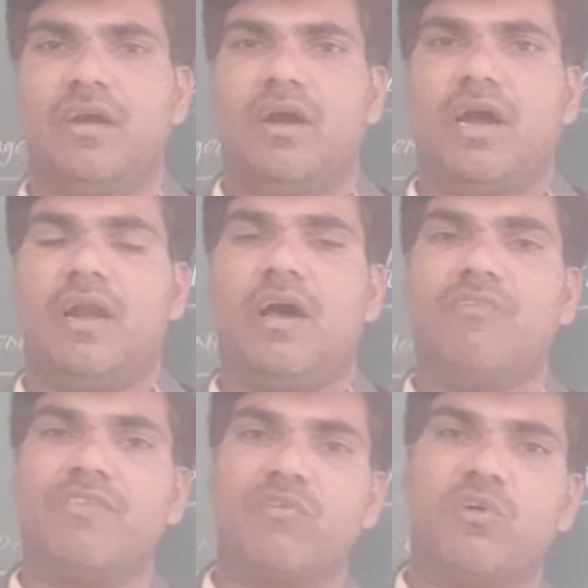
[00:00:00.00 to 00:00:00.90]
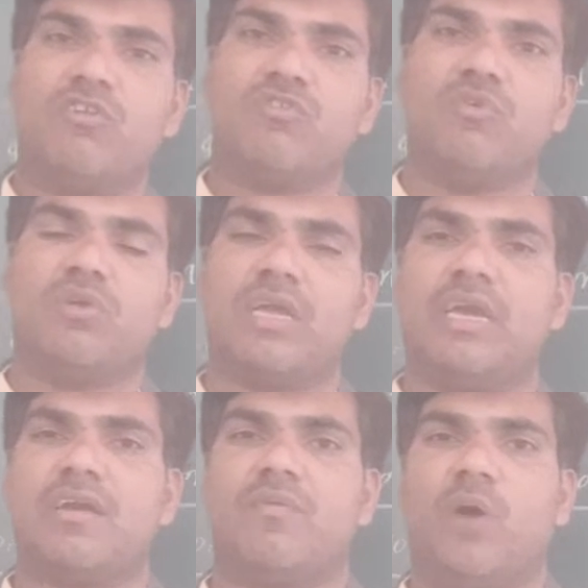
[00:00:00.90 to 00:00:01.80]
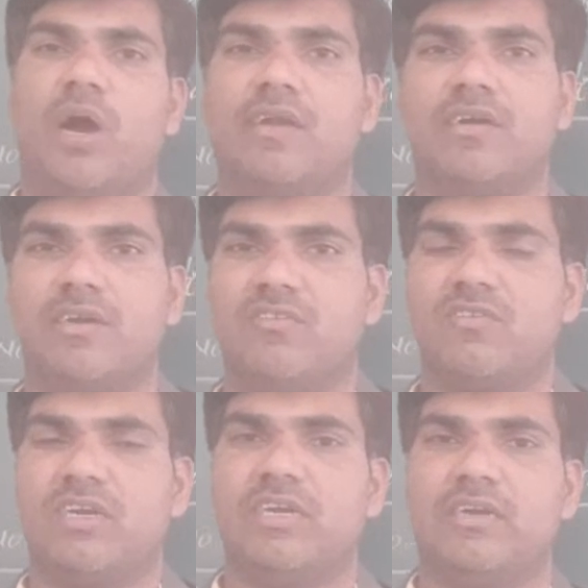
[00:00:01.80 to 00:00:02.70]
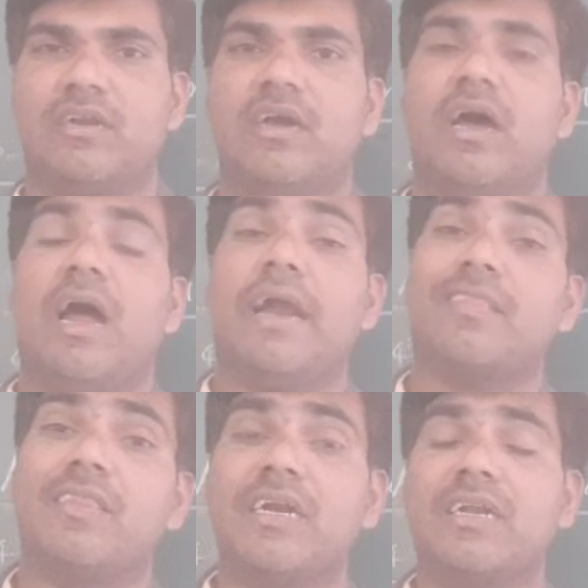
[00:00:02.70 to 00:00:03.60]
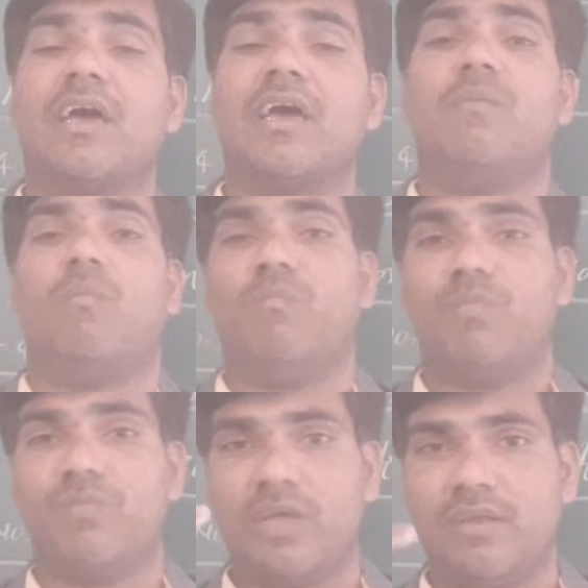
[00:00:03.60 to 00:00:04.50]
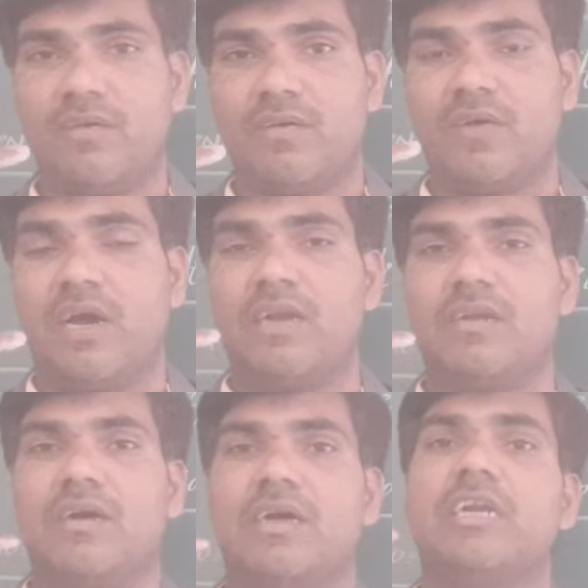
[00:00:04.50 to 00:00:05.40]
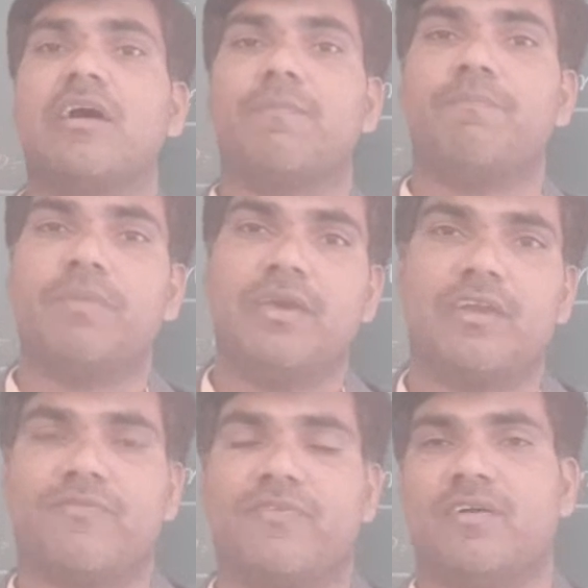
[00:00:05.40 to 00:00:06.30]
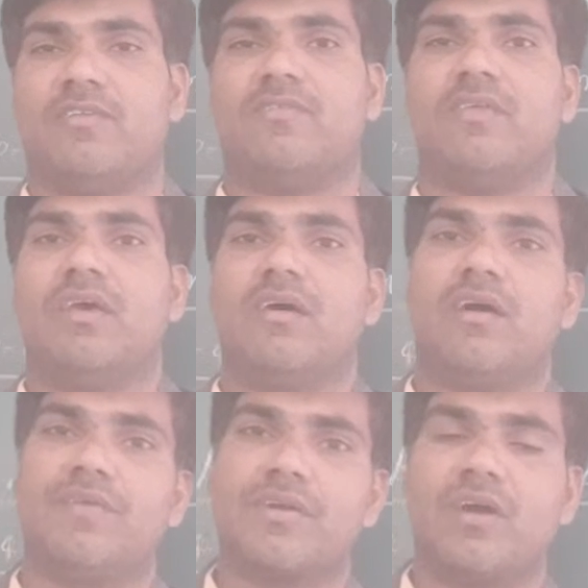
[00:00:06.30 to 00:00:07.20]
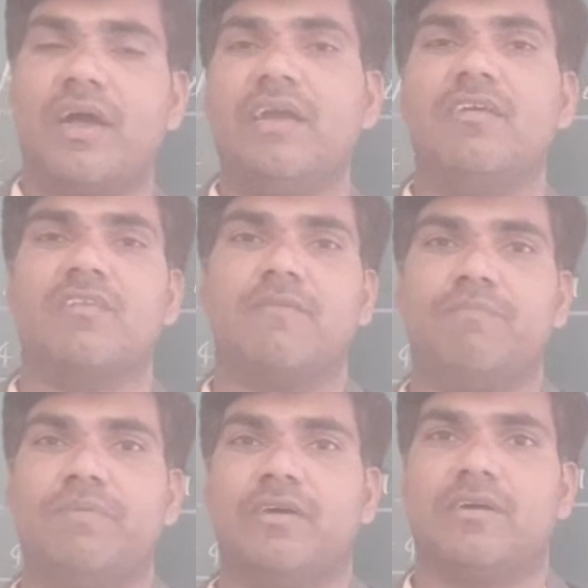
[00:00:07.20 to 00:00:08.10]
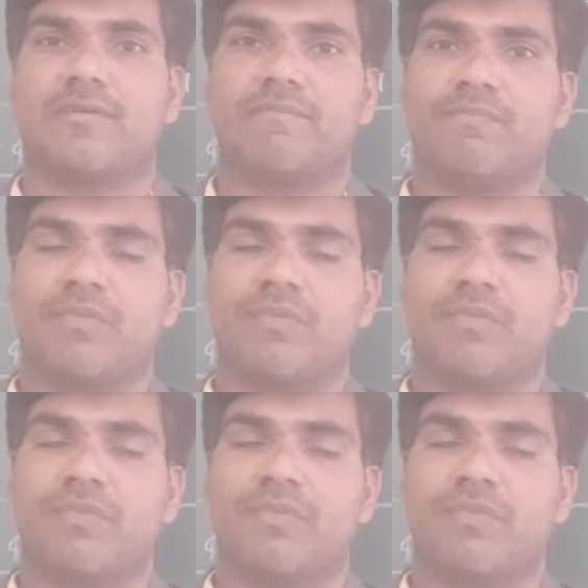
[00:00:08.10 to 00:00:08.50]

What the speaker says: and afterwards you take water inside it. At that time there is a water, it appears for us. Our coin is up here.